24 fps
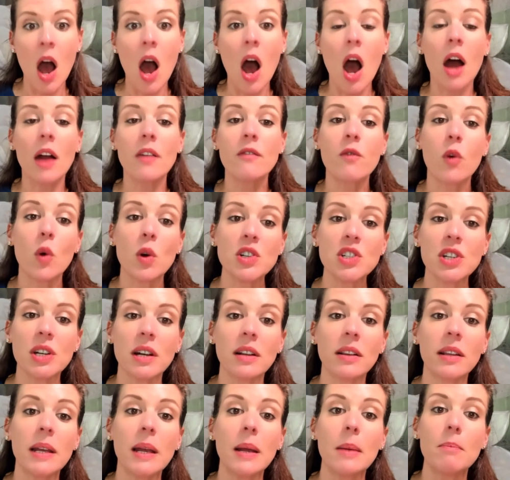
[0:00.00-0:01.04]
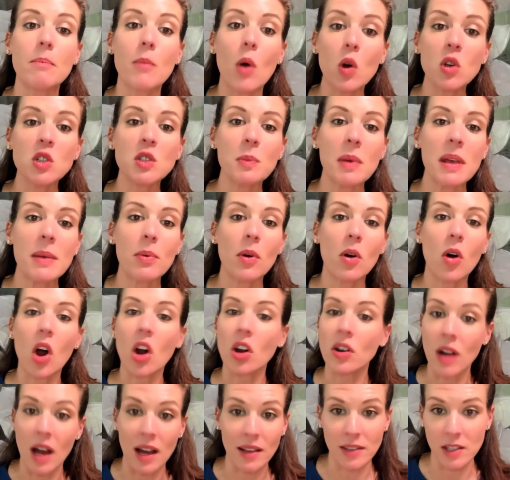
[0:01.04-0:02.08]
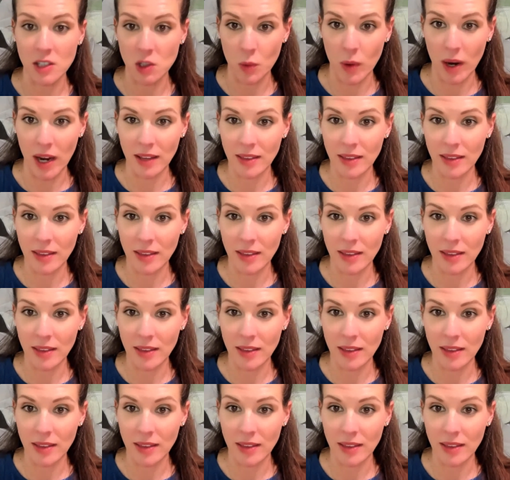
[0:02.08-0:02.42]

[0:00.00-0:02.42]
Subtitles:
Unfortunately, most people are not this way.